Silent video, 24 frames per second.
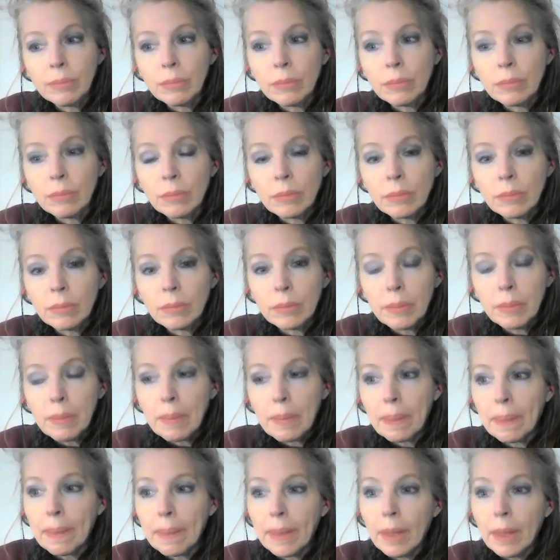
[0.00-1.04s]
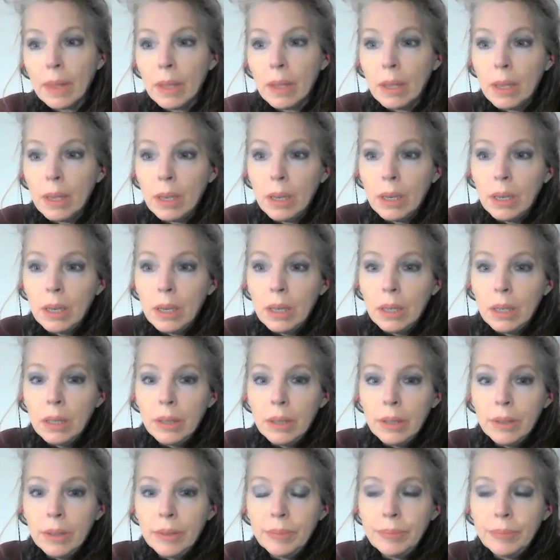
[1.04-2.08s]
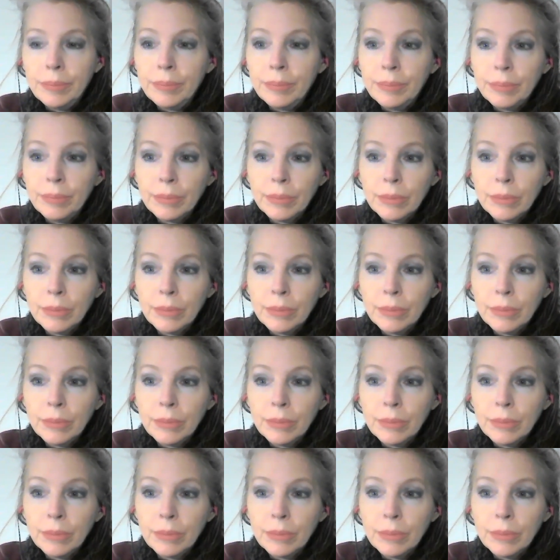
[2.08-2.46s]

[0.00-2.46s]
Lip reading: [no speech]